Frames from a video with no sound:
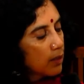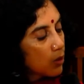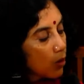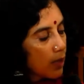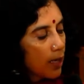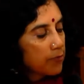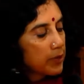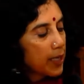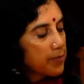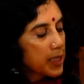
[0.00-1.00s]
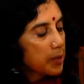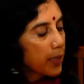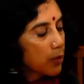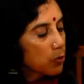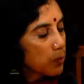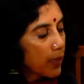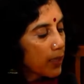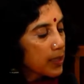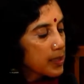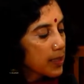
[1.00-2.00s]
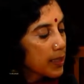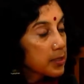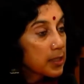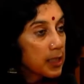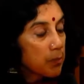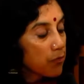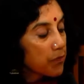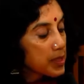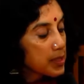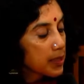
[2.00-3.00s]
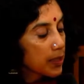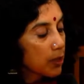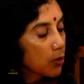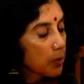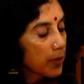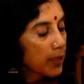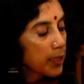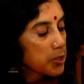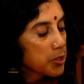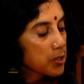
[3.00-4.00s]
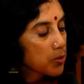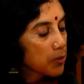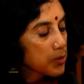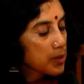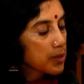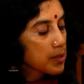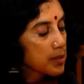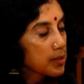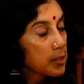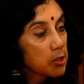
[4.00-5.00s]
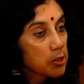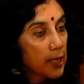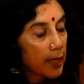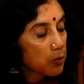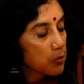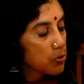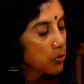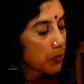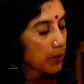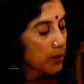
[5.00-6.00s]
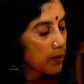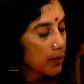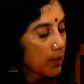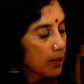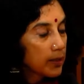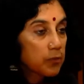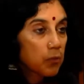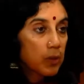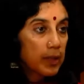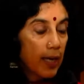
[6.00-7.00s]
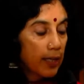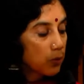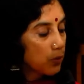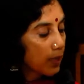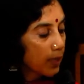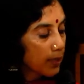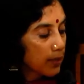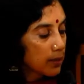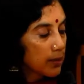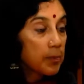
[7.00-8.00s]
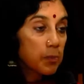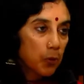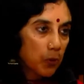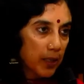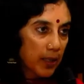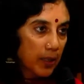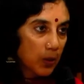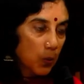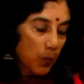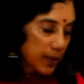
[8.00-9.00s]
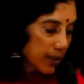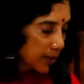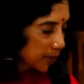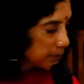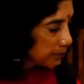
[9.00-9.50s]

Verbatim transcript: Long after I've said my goodbyes, I dream of visiting on my gracious hostess this shadow story that volcano lie imploding within.